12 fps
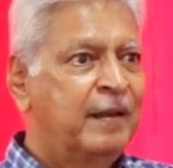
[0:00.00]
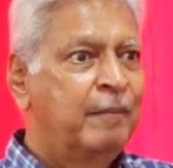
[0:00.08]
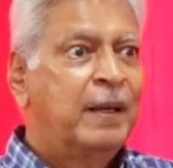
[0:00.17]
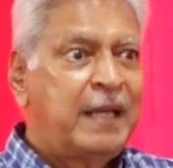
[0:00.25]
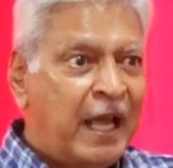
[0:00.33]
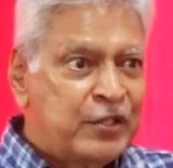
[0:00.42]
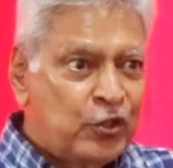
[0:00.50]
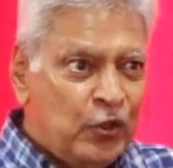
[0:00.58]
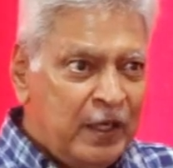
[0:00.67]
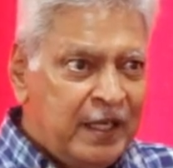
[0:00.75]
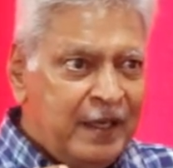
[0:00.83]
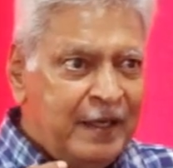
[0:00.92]
But
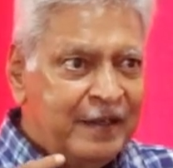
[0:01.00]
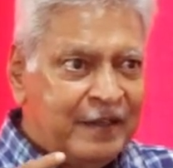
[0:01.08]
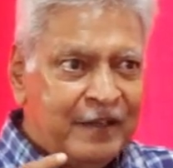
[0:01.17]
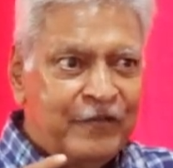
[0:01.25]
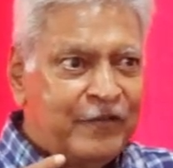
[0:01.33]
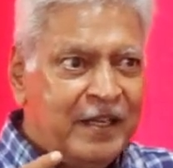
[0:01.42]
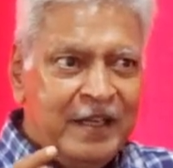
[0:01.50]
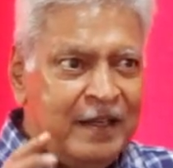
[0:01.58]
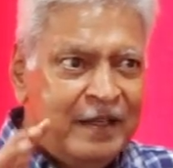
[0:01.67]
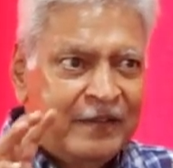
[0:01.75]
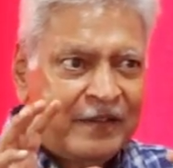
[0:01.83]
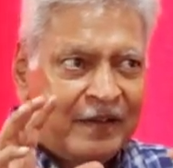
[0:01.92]
actually, drifting
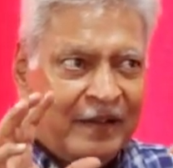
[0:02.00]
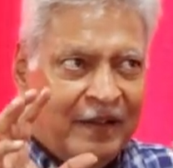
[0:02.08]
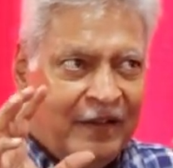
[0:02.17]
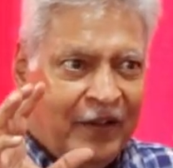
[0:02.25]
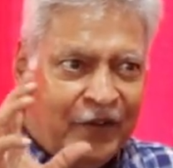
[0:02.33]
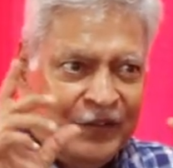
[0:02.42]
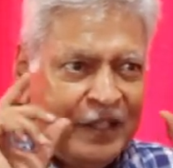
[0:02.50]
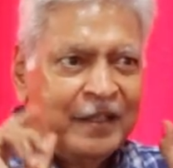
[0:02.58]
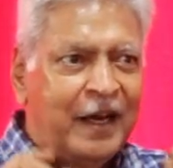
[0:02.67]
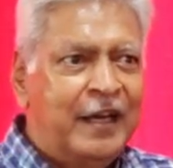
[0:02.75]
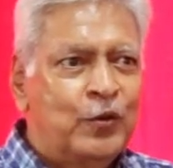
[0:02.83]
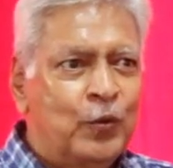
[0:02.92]
is not the
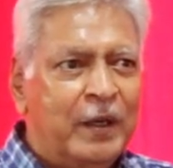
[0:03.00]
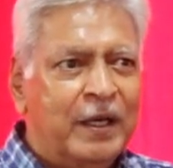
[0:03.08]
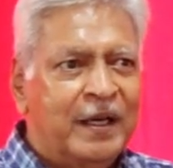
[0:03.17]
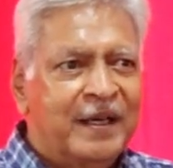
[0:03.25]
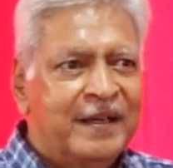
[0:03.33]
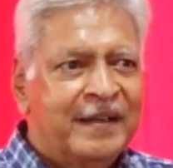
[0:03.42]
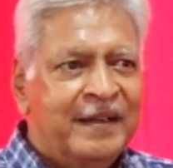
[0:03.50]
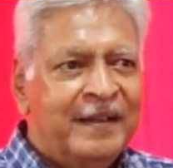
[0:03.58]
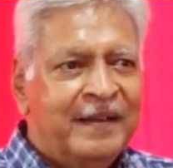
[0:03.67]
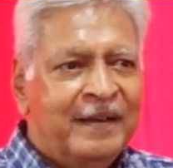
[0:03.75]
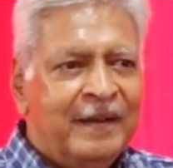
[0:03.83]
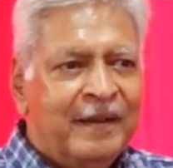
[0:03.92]
right word.
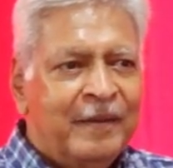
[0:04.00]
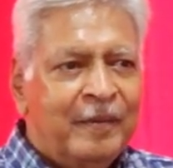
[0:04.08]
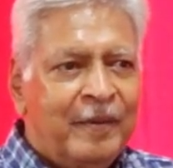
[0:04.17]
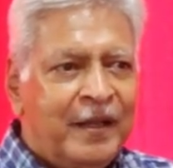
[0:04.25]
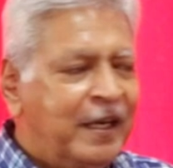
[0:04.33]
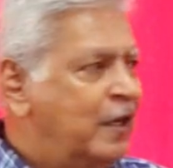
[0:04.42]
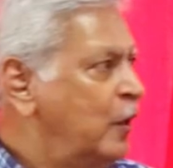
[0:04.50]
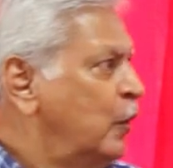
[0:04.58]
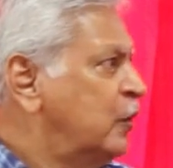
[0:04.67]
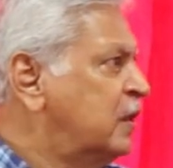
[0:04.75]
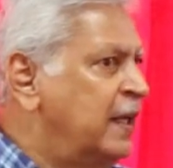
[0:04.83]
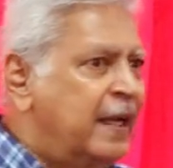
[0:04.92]
It
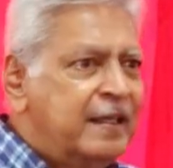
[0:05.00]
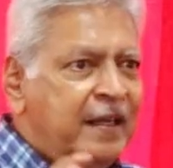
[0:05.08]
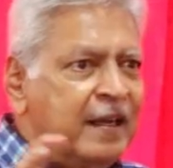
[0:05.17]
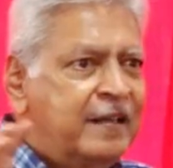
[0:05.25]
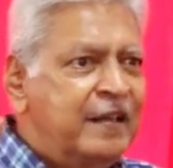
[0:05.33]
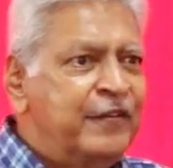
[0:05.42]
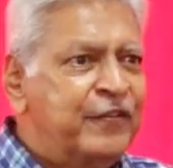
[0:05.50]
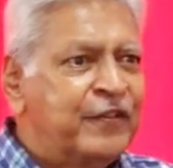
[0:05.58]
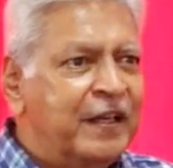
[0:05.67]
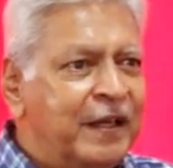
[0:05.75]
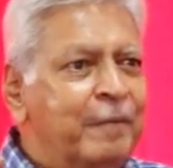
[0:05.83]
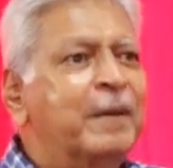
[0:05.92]
looks like they are
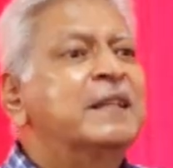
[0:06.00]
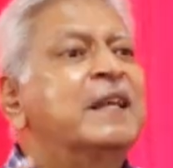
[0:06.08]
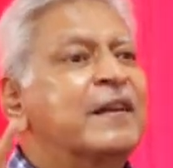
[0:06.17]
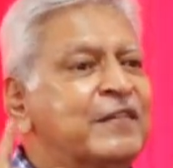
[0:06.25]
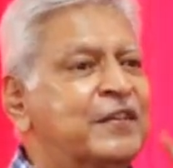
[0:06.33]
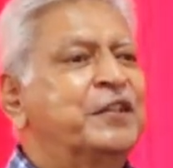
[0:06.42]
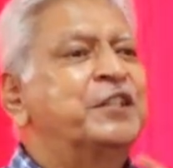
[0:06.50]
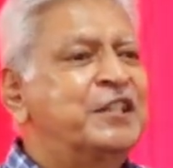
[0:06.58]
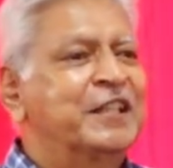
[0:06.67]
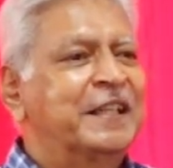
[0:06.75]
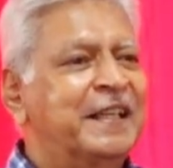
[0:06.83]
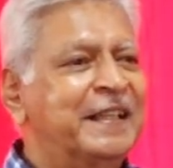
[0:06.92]
drifting, but they are
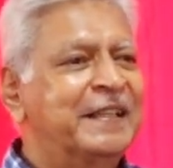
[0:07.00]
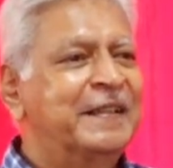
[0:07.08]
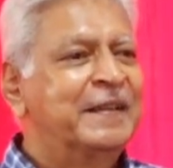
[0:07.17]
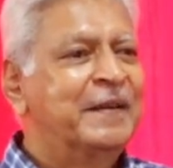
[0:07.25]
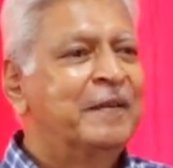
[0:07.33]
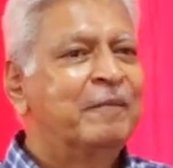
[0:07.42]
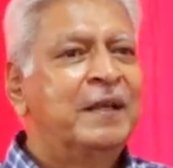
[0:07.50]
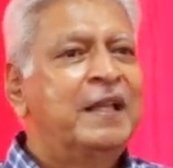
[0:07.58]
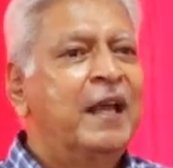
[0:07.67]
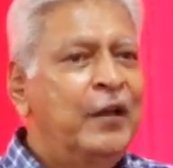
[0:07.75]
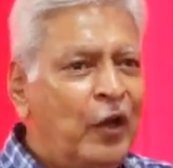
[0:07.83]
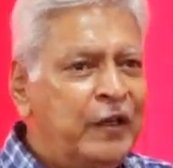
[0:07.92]
searching. But
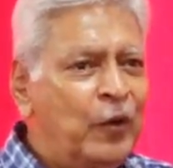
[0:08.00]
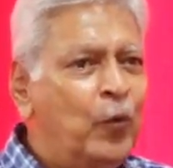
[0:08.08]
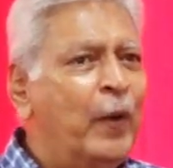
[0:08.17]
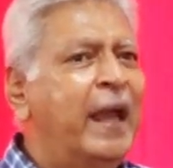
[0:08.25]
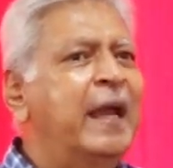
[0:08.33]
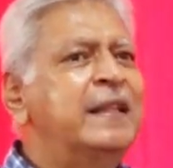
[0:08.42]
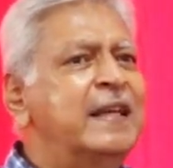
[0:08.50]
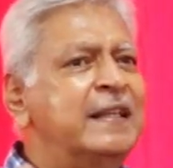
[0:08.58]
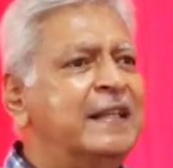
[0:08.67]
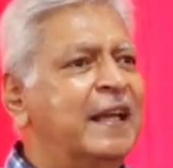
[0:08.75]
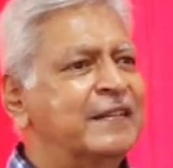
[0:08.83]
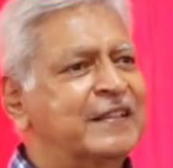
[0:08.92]
they are not aware
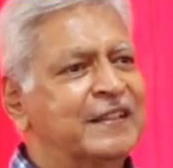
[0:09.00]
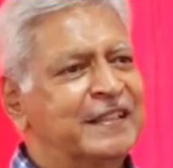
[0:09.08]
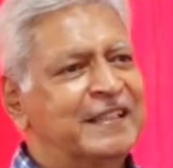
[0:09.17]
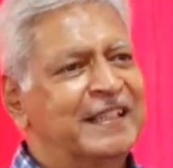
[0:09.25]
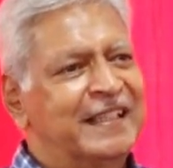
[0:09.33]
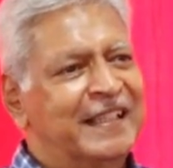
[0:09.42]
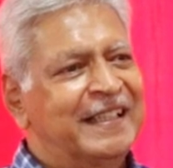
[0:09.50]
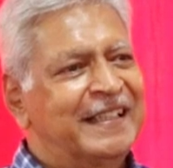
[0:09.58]
that they are searching.